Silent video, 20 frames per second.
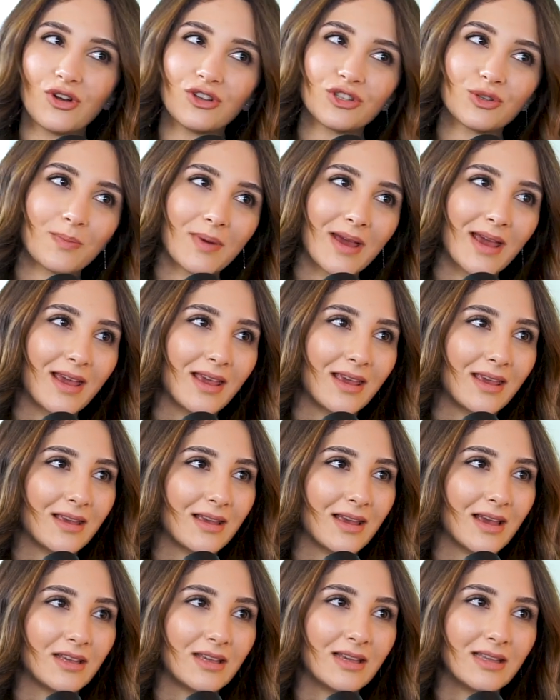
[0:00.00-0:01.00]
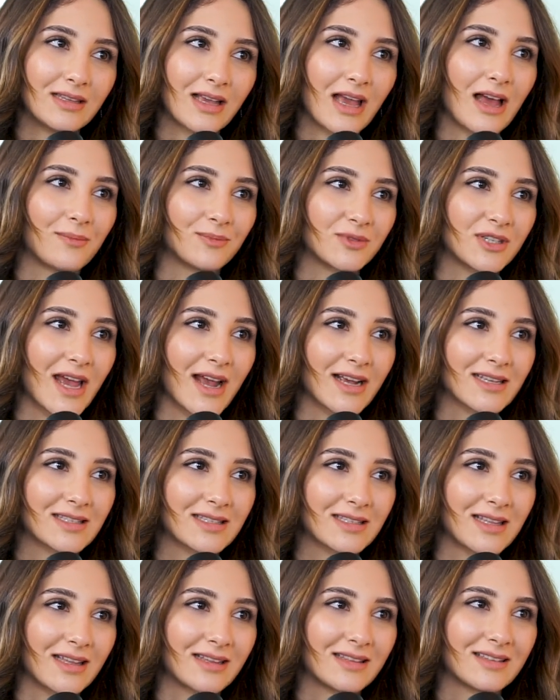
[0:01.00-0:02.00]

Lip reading: they don't pay income tax